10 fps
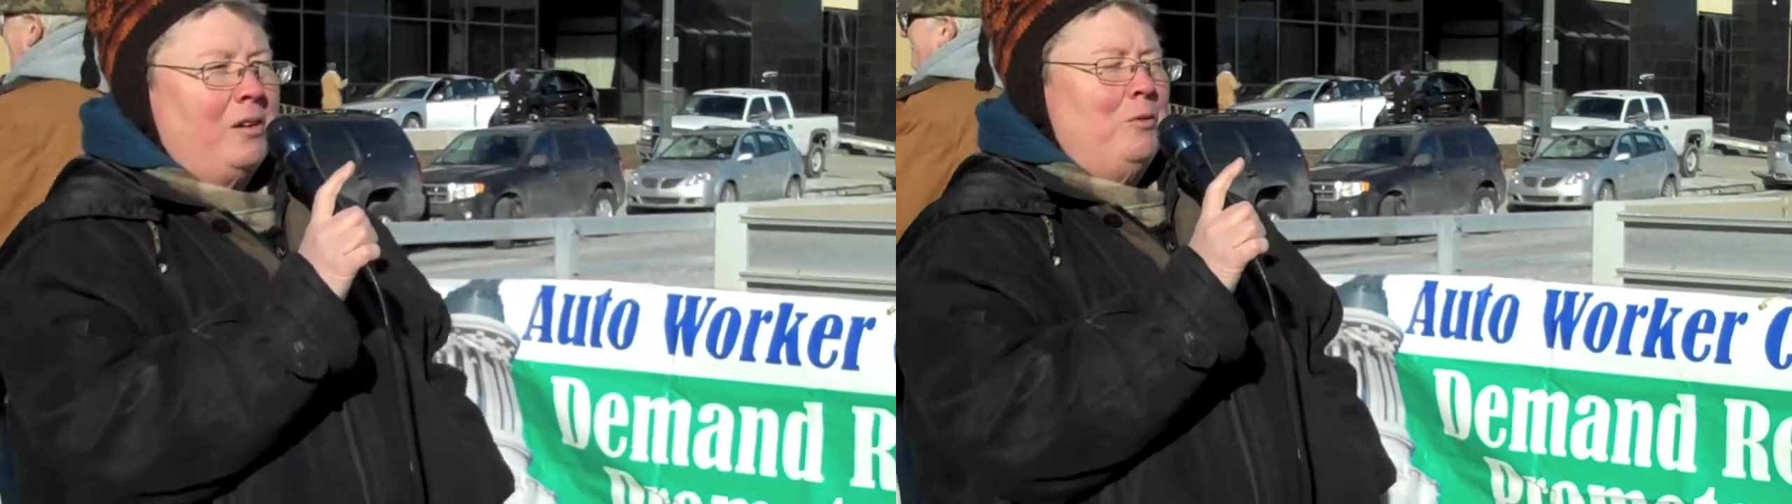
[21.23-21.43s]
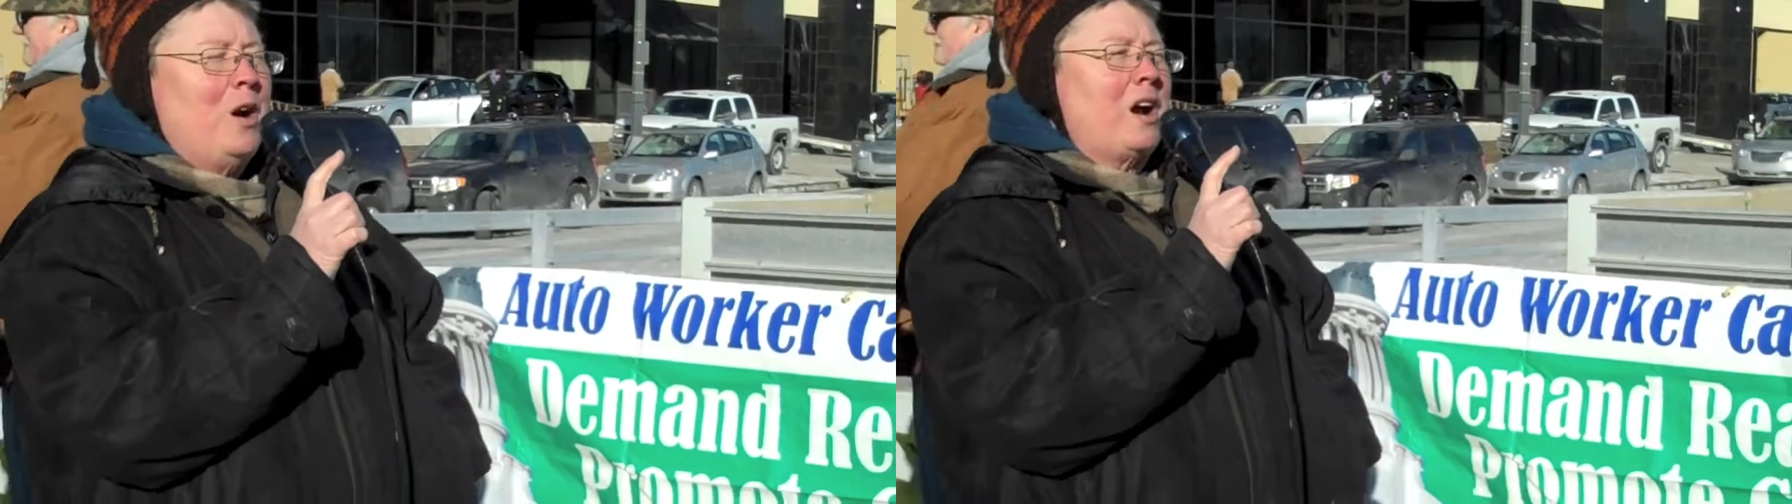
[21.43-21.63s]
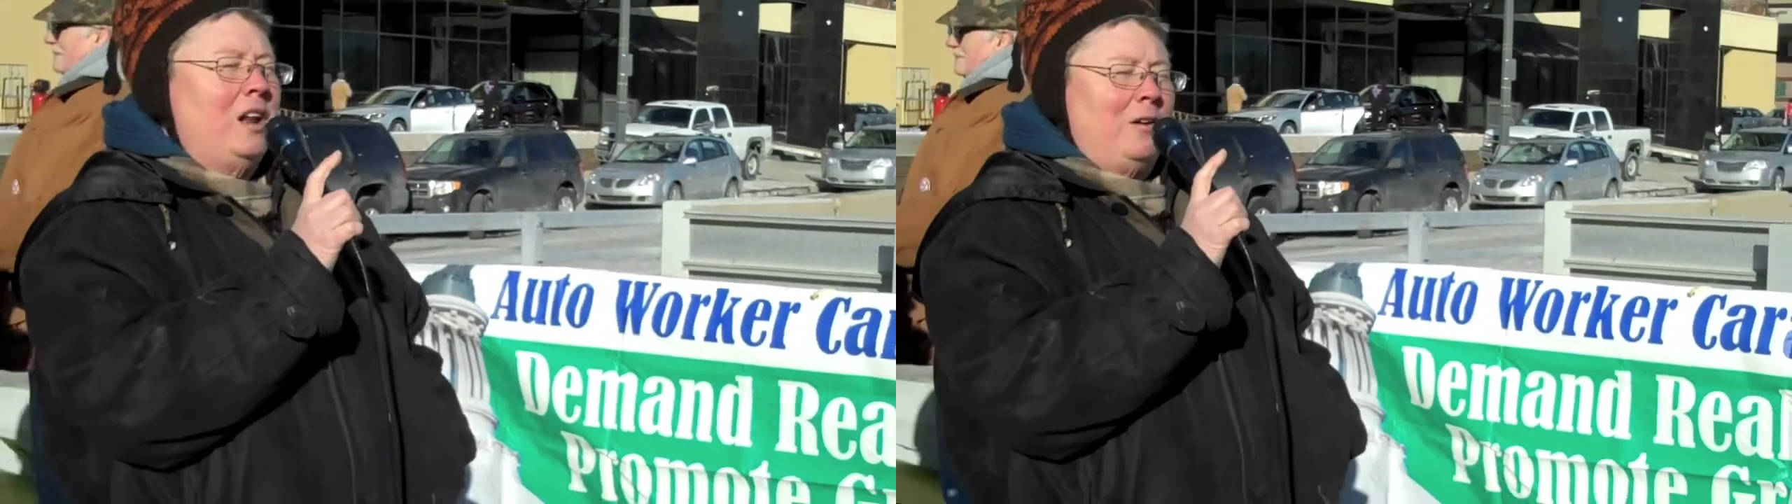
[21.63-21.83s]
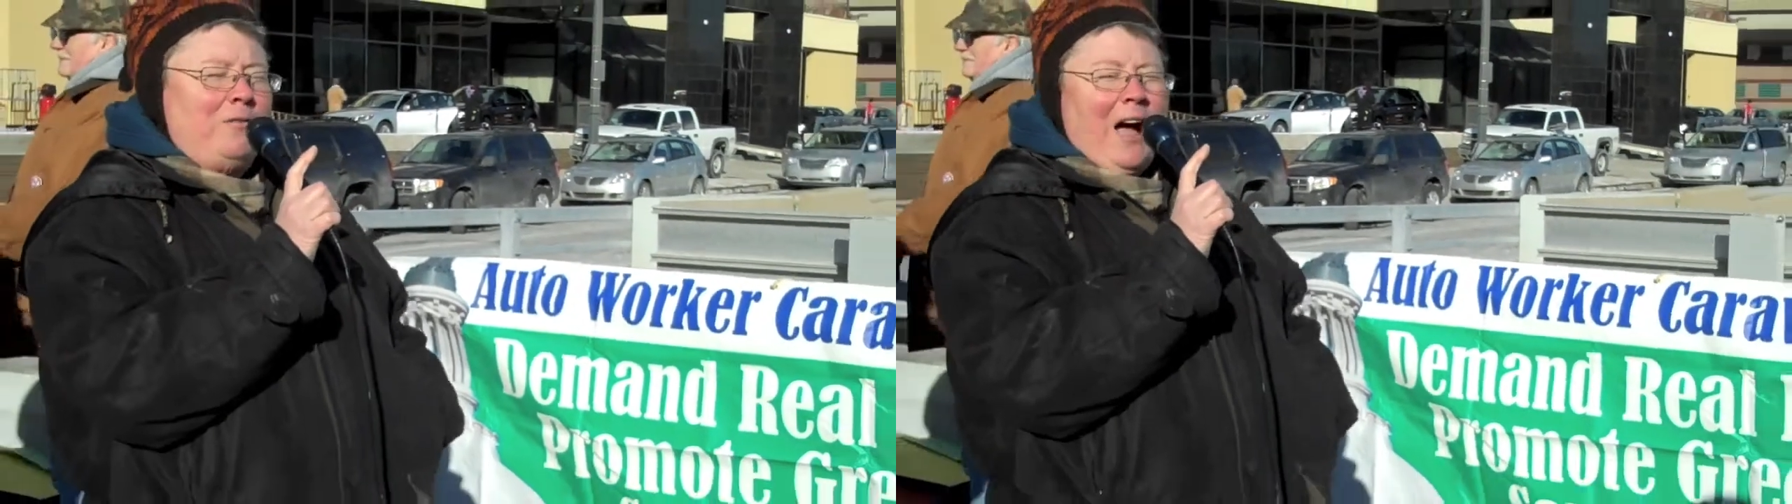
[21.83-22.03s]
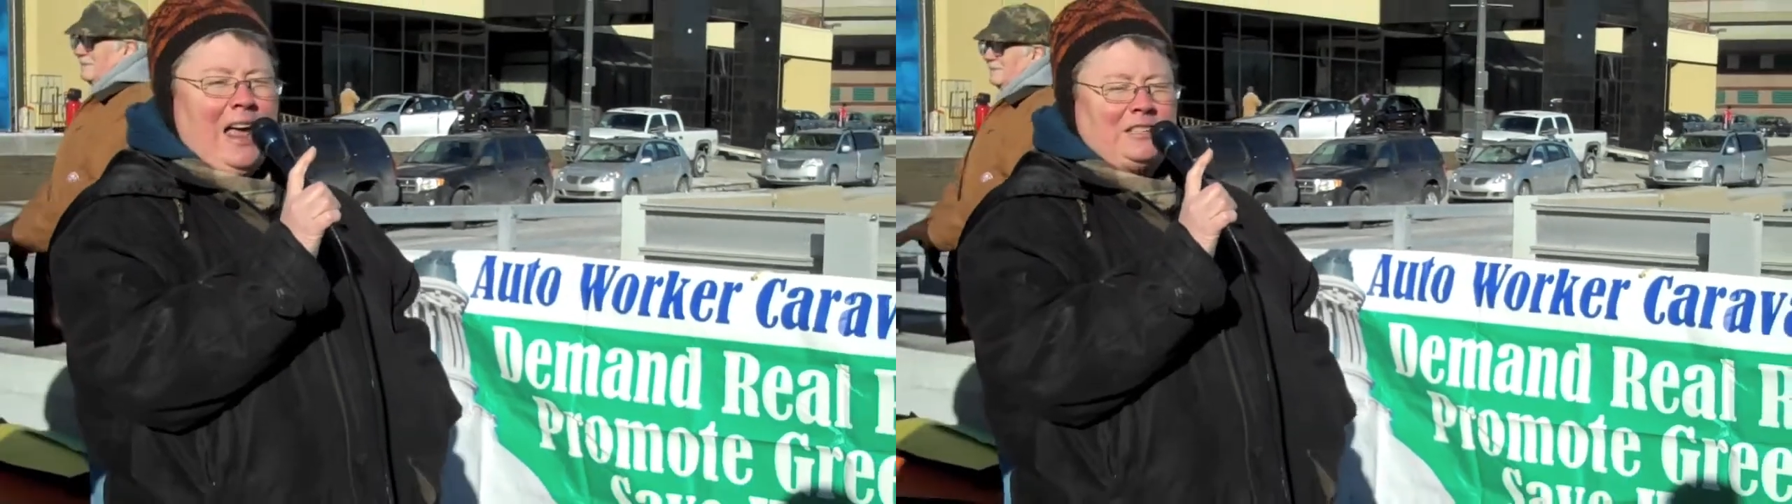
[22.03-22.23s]
we're going to
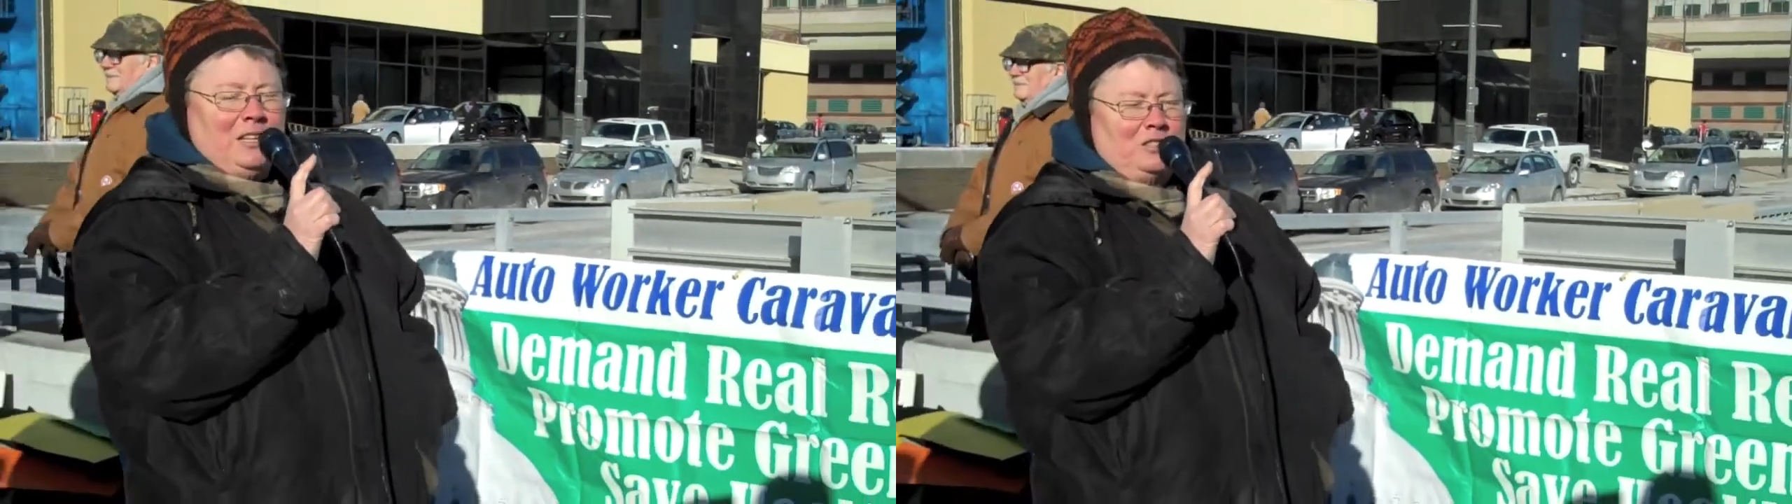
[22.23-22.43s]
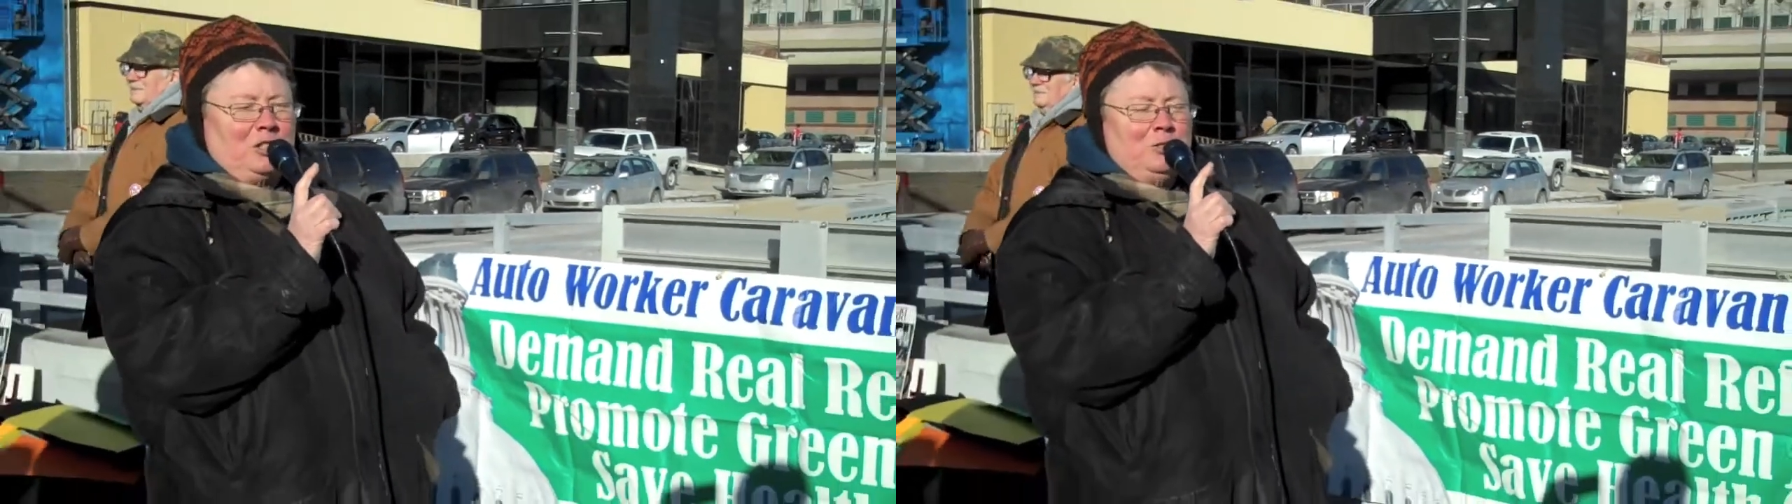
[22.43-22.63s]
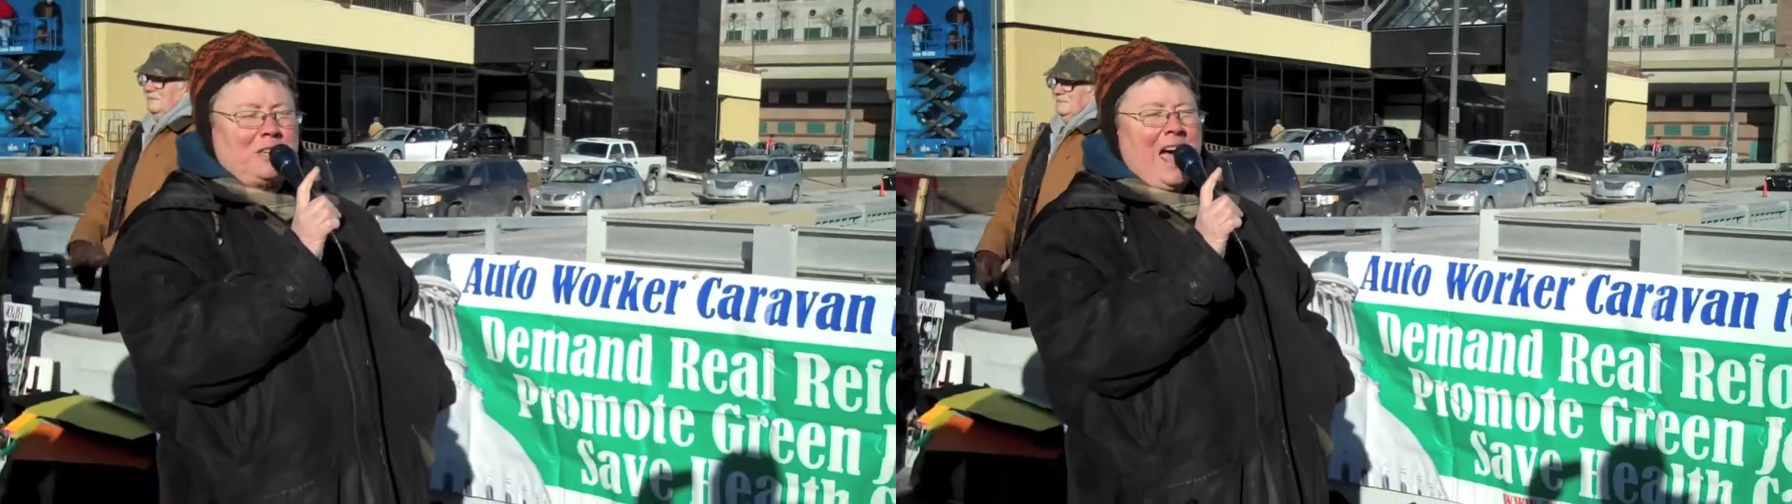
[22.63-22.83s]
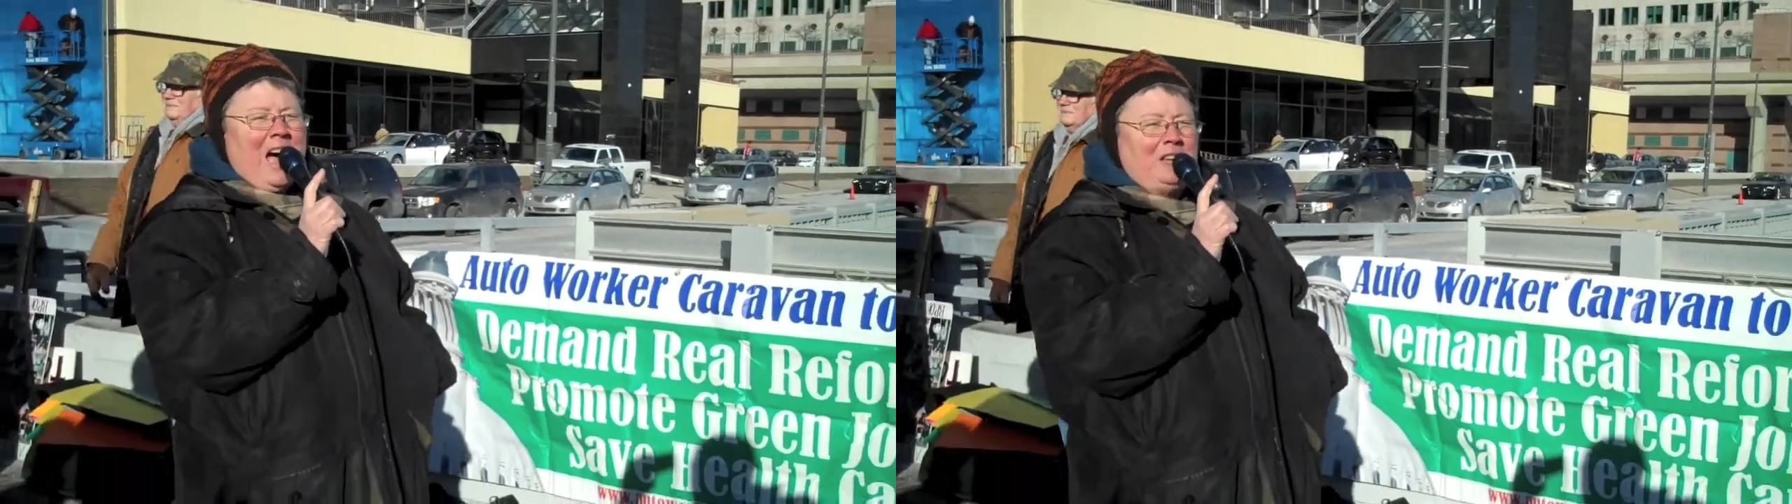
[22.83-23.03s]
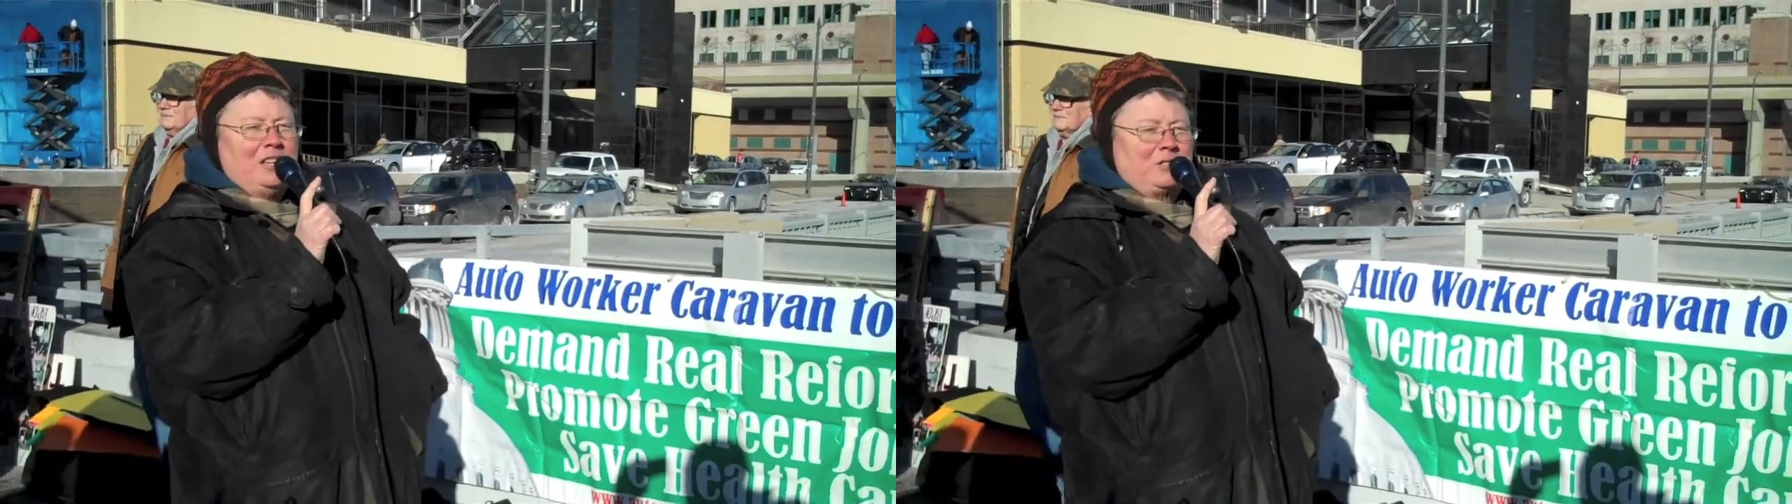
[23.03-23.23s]
fight to shoot
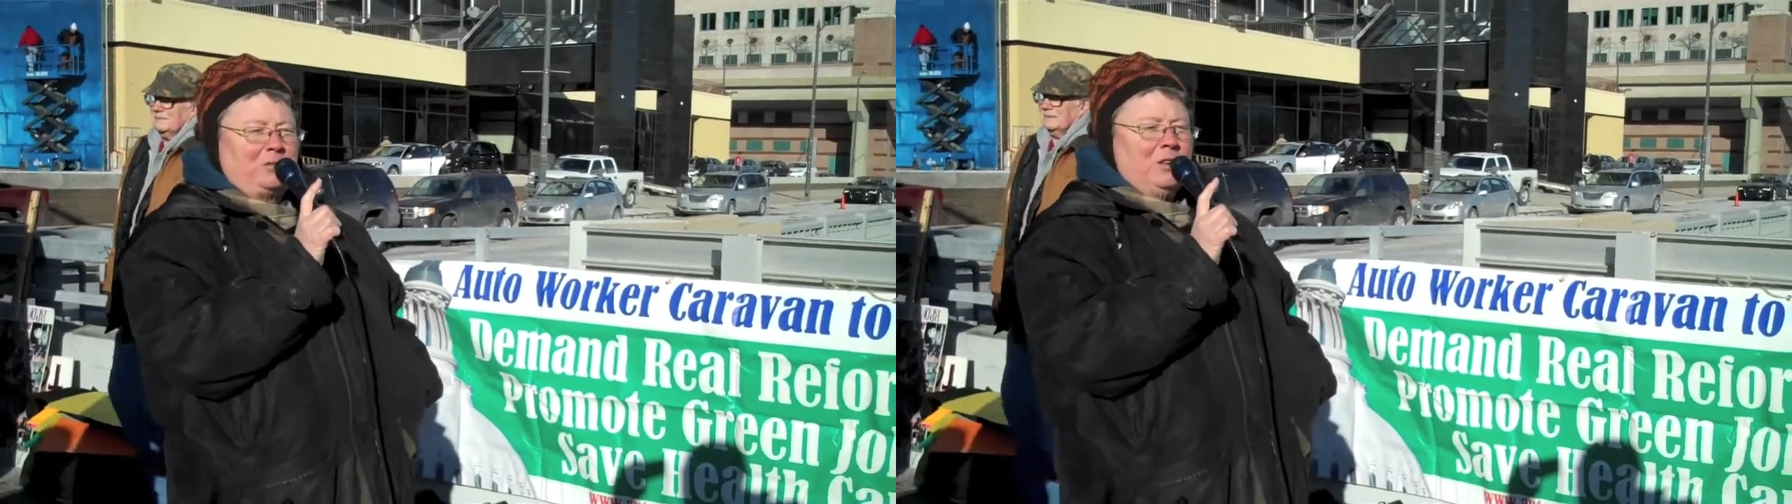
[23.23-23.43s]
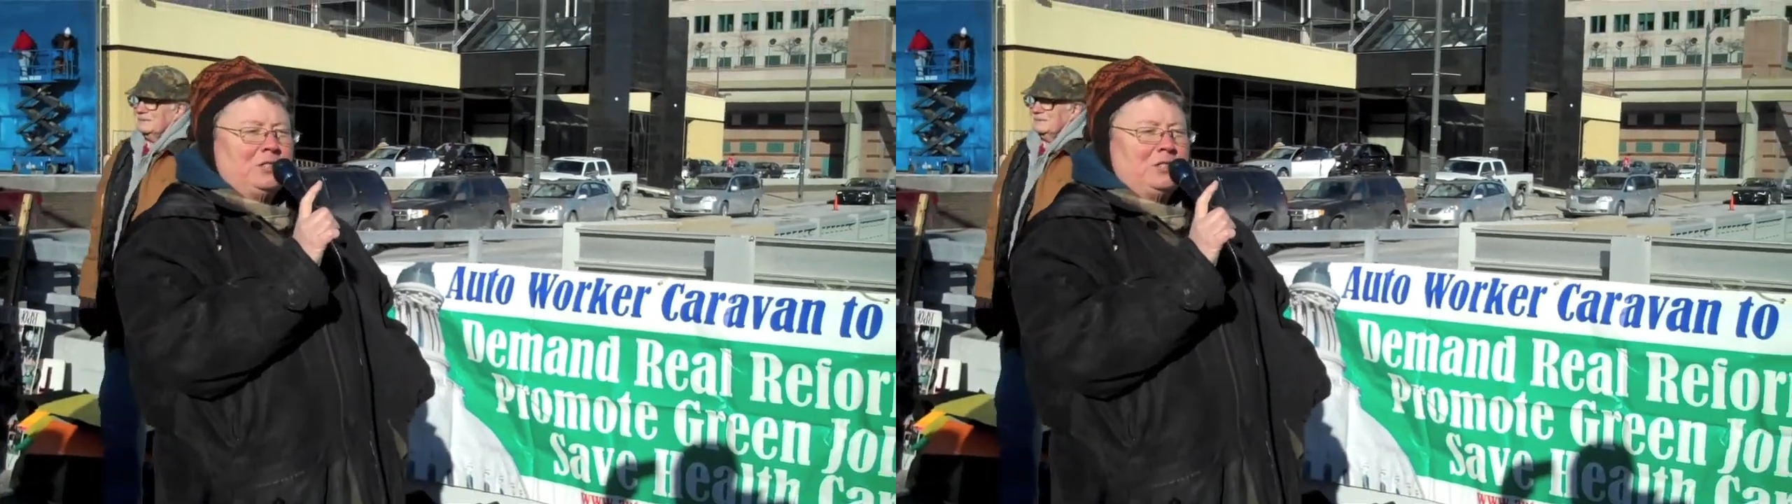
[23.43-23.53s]
down this